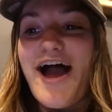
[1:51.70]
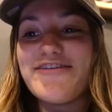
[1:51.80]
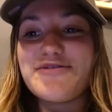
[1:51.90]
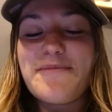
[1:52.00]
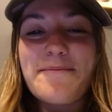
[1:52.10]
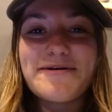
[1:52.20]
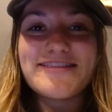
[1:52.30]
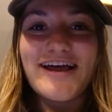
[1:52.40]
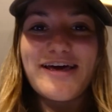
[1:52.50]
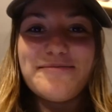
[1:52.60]
I
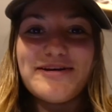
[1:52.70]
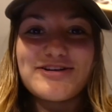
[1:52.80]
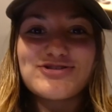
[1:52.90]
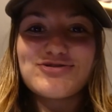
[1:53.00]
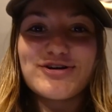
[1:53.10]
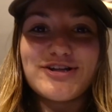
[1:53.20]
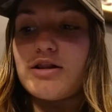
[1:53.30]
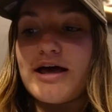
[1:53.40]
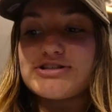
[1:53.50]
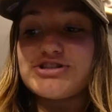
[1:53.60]
remembered that I made a Triller
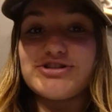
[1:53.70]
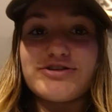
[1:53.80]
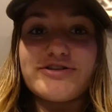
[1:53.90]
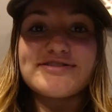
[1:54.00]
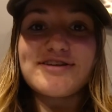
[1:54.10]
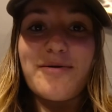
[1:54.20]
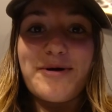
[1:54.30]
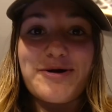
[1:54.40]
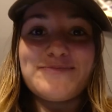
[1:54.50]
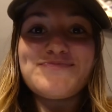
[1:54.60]
last year in the
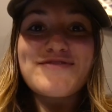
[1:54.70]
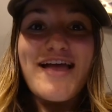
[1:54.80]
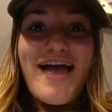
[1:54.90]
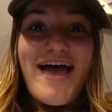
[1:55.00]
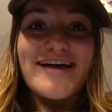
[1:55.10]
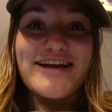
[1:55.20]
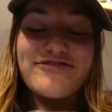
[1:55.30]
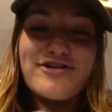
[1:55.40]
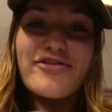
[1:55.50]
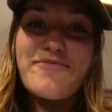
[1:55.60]
summer and I
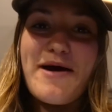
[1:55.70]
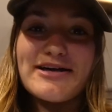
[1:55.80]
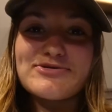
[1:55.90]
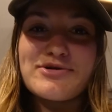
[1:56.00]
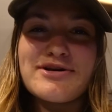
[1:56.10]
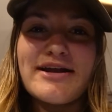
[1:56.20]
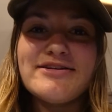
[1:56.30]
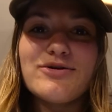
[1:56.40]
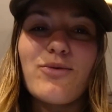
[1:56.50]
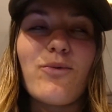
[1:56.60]
forgot the password and I
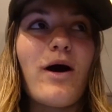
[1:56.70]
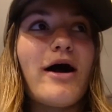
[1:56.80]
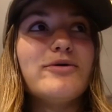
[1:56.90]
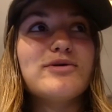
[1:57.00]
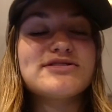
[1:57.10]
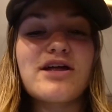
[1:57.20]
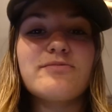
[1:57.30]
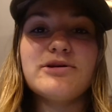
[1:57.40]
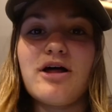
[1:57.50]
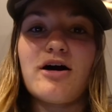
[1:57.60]
didn't know why it wasn't
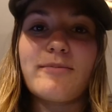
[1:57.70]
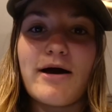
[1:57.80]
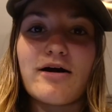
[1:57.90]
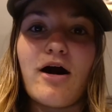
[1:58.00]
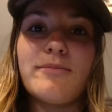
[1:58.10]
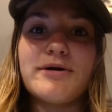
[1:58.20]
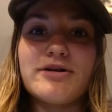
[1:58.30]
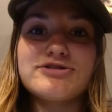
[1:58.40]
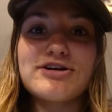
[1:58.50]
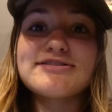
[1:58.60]
letting me log back on but
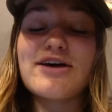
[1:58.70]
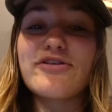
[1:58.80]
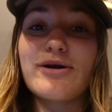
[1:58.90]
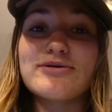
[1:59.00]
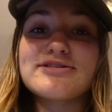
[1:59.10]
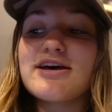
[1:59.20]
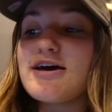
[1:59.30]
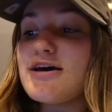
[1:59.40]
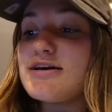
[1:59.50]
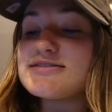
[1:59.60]
it turns out that I was
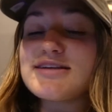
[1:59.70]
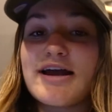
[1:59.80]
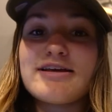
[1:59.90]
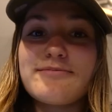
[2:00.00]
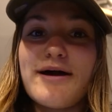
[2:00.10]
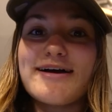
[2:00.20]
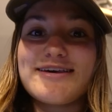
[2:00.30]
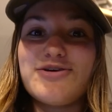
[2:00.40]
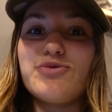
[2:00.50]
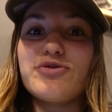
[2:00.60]
signing
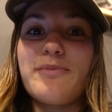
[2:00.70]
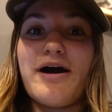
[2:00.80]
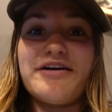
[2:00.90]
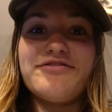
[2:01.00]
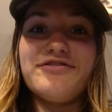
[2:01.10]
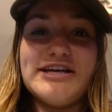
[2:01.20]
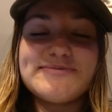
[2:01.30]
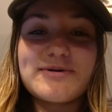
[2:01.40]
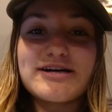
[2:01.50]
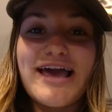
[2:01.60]
back in with my
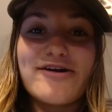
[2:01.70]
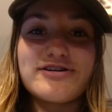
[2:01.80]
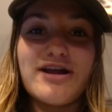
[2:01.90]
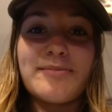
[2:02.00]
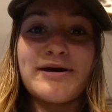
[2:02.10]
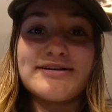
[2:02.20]
Facebook account and not my